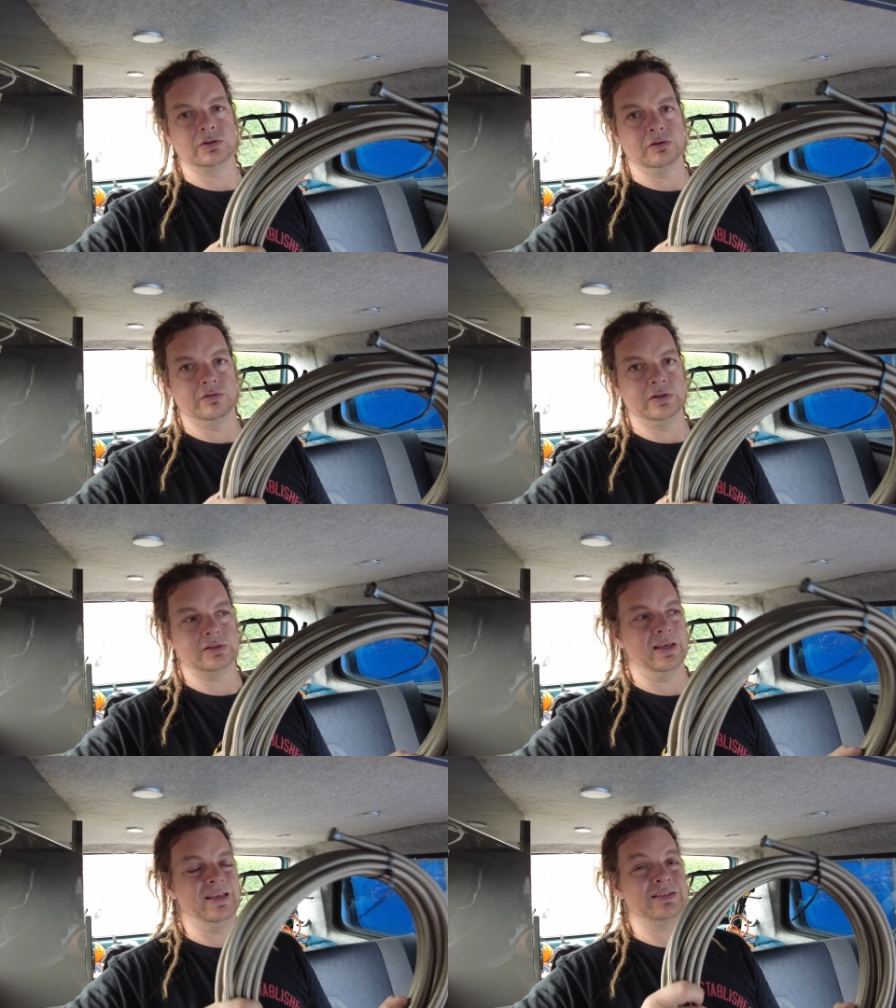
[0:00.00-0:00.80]
stuff
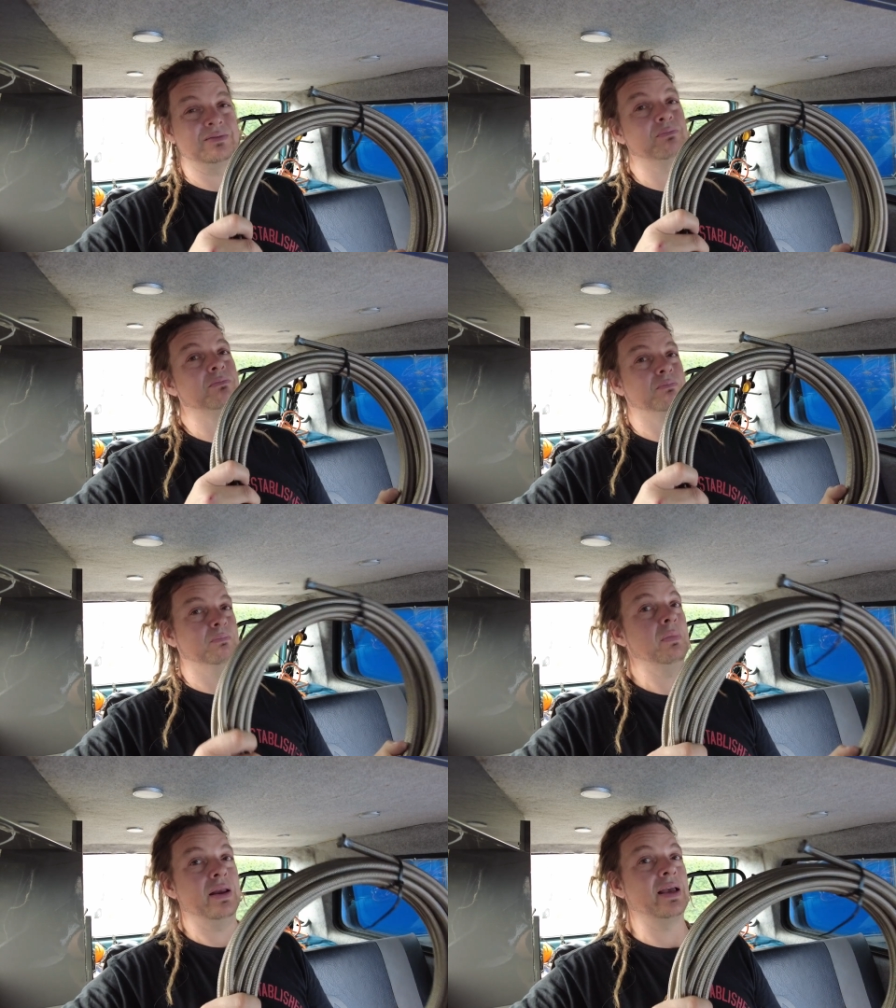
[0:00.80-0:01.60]
is it's
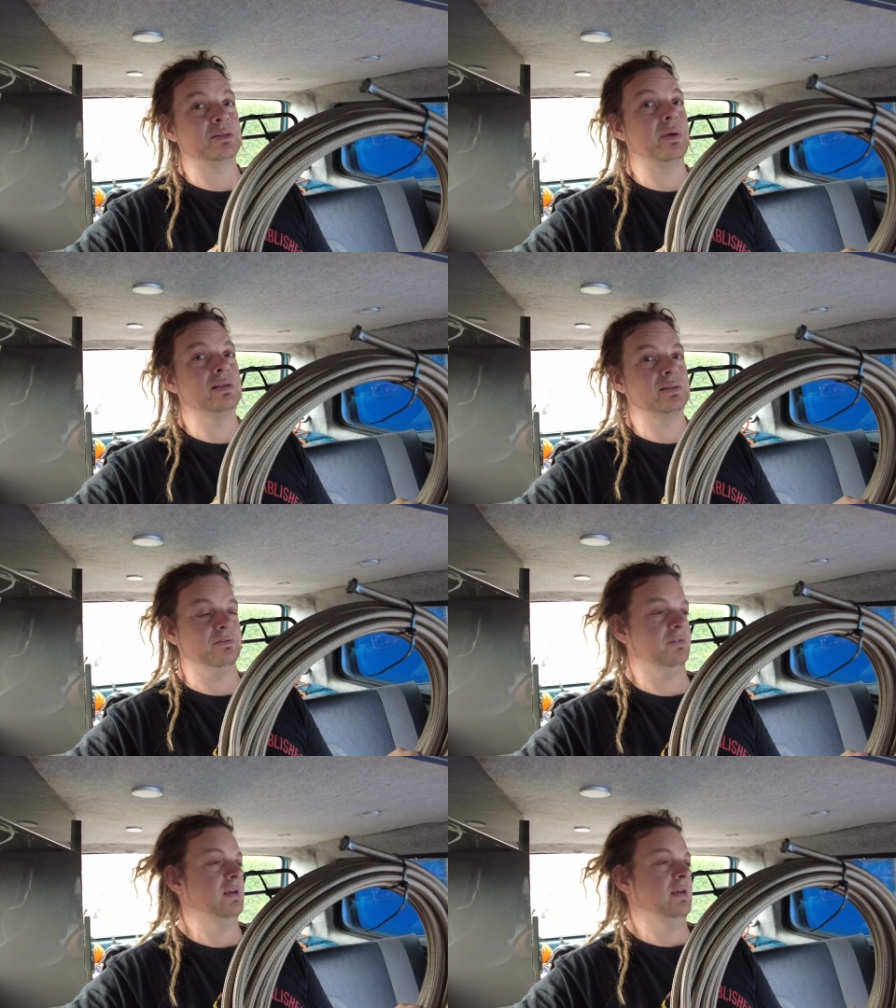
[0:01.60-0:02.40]

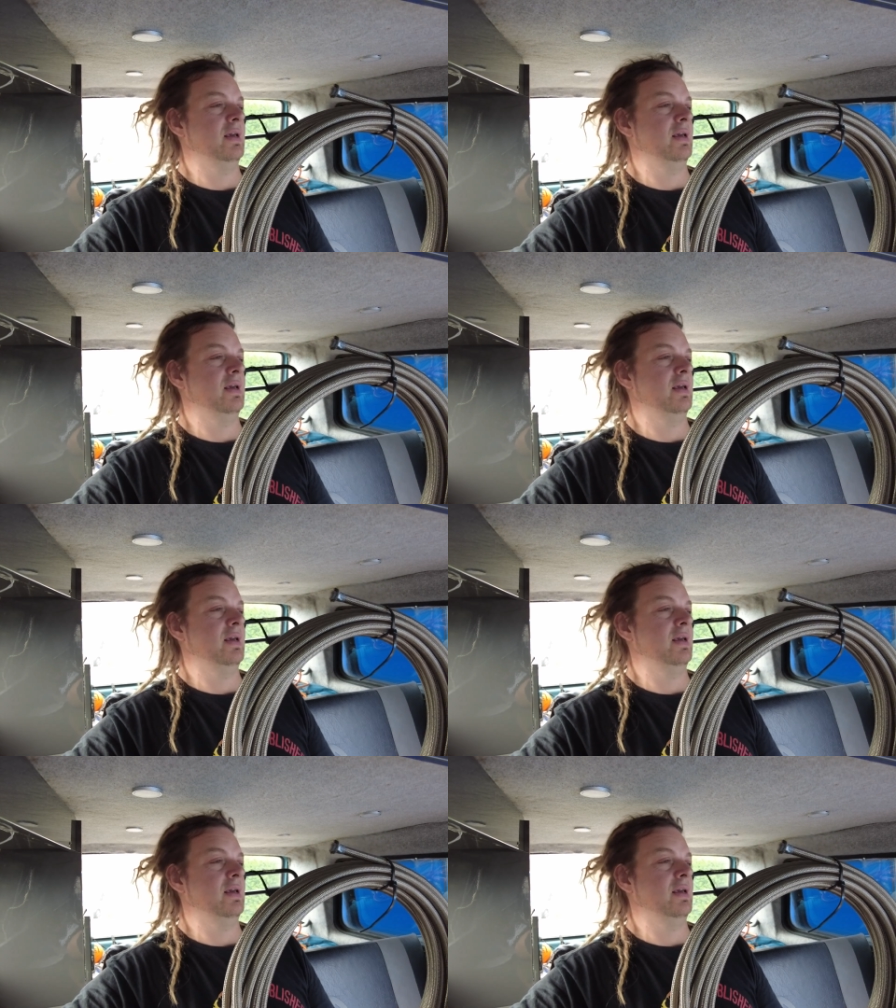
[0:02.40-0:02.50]
expensive.